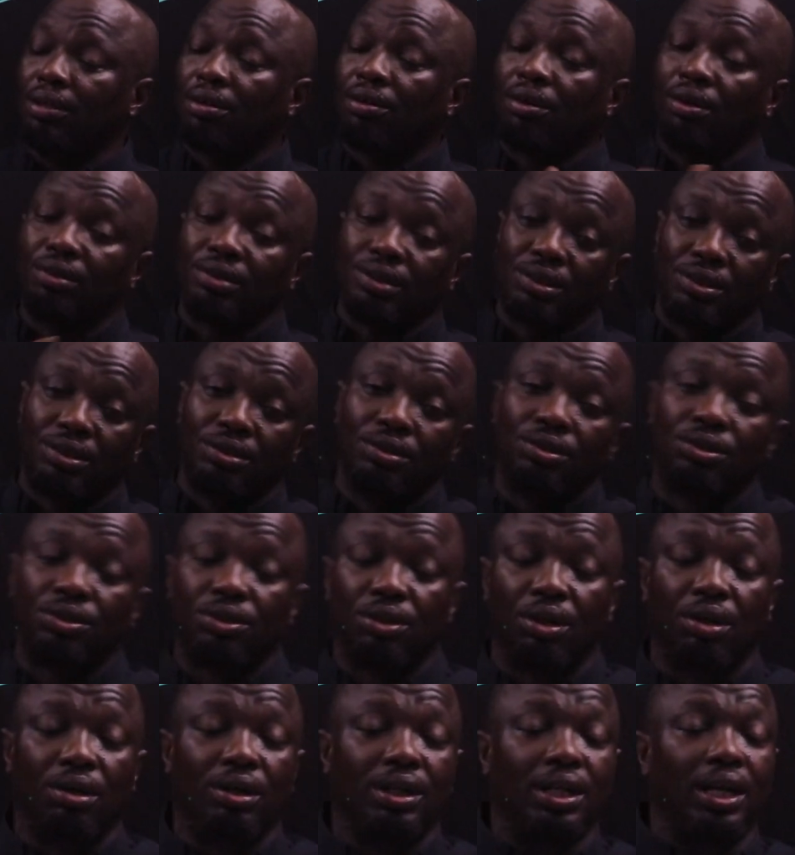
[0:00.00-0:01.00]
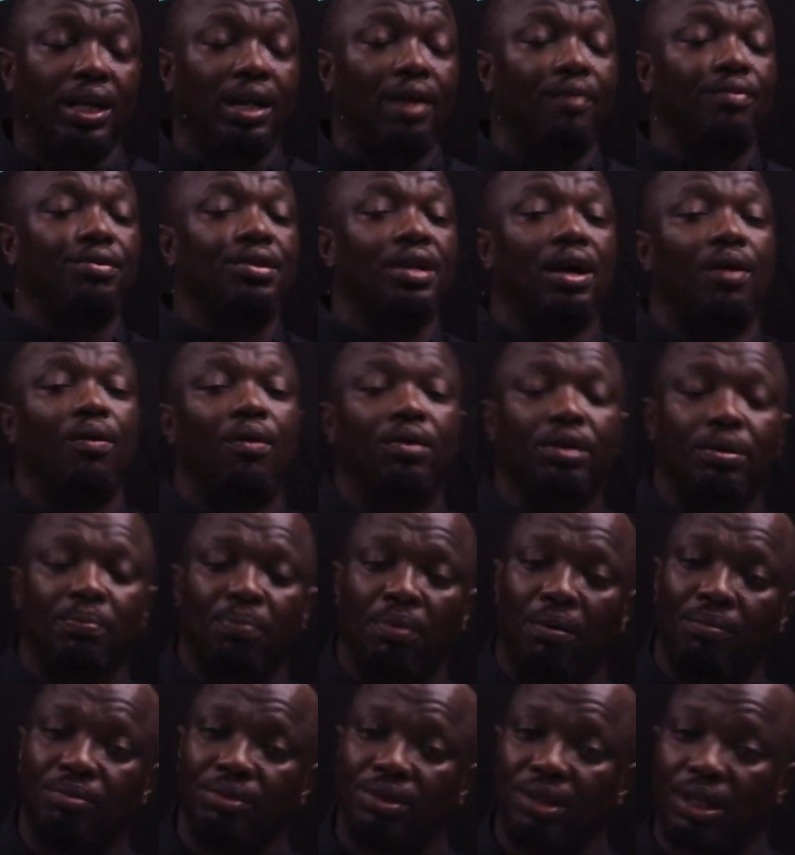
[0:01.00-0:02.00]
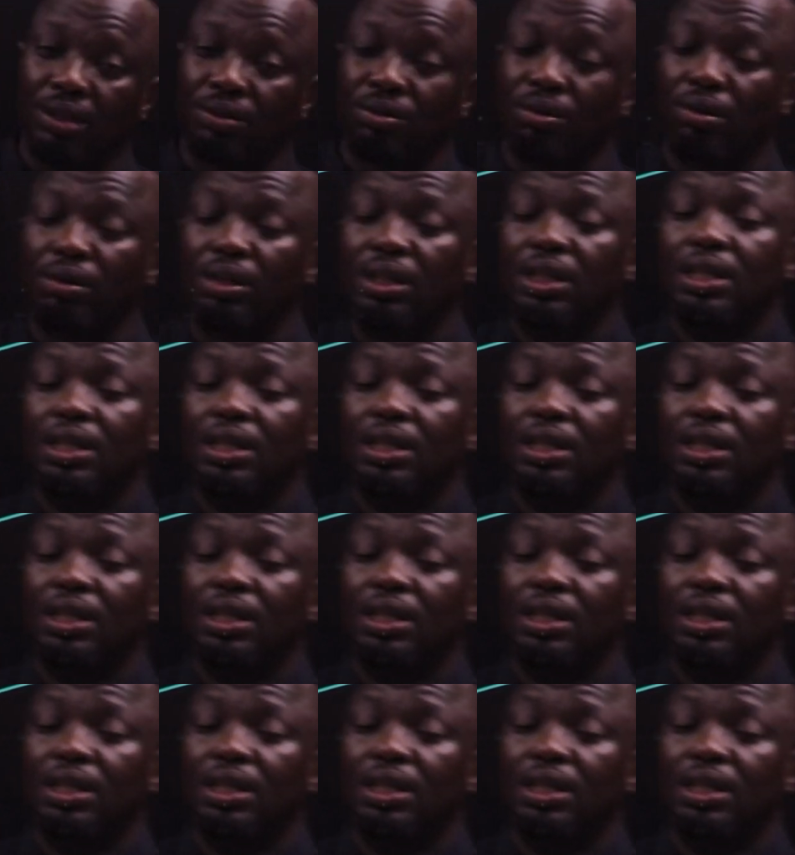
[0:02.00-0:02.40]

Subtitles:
constitution and everything around the public sector,